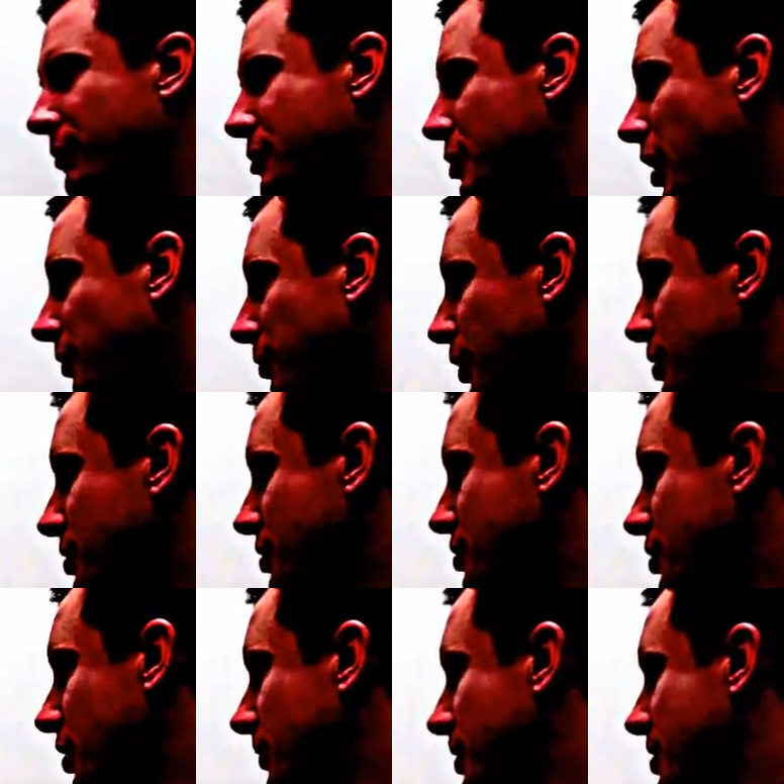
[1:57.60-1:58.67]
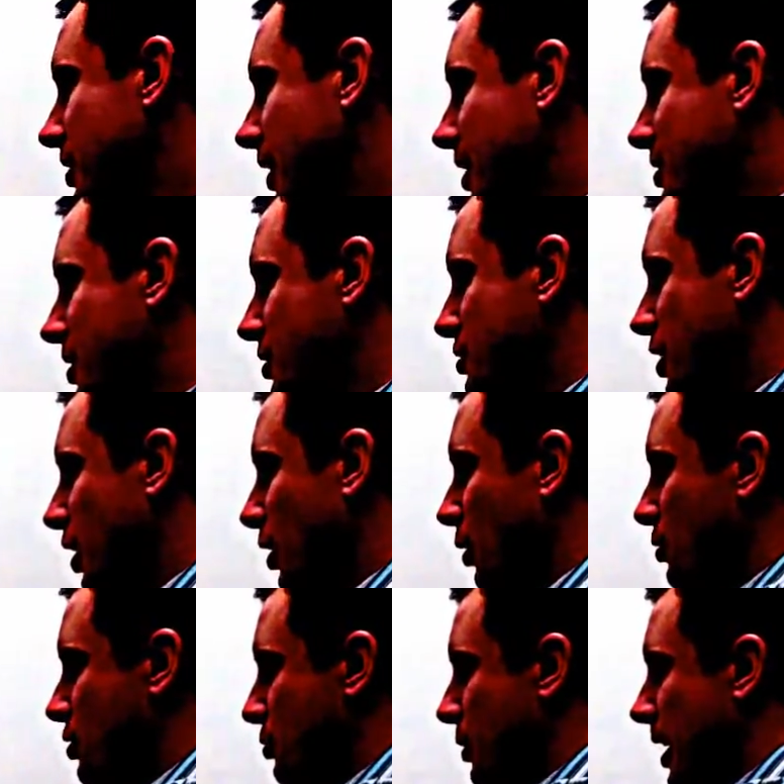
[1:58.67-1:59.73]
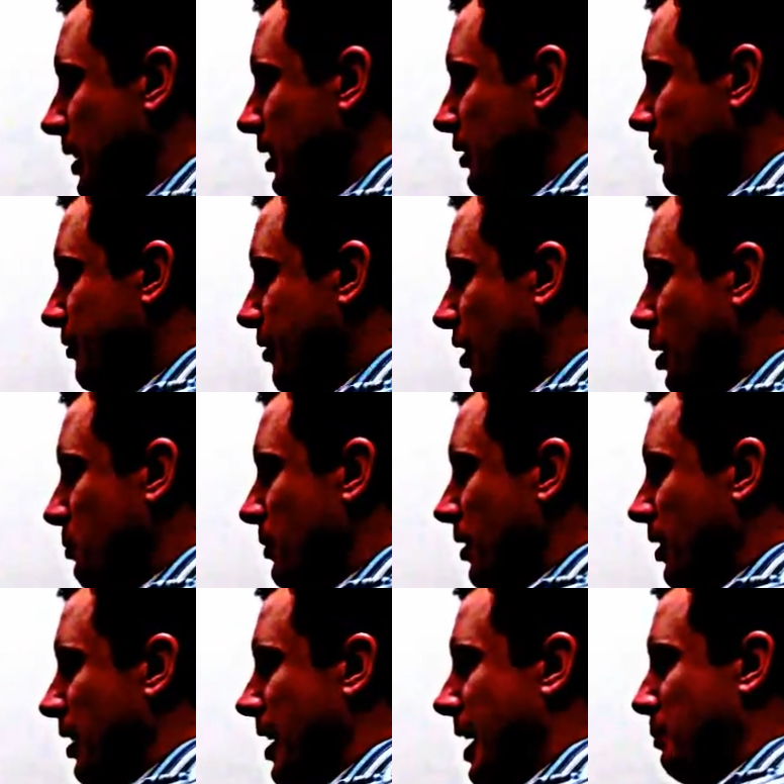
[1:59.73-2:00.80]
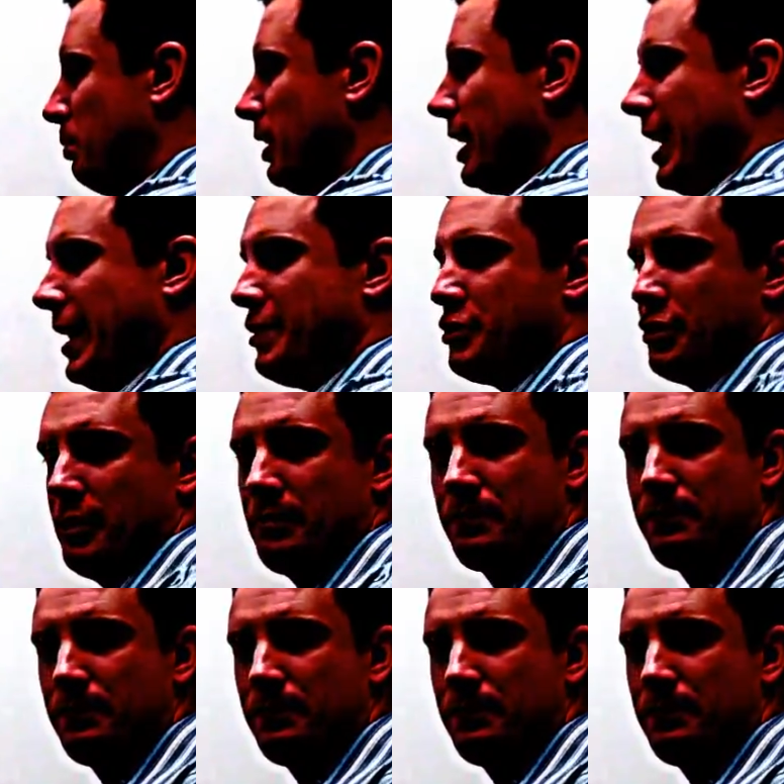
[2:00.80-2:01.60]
software as a service lets us go directly from the application.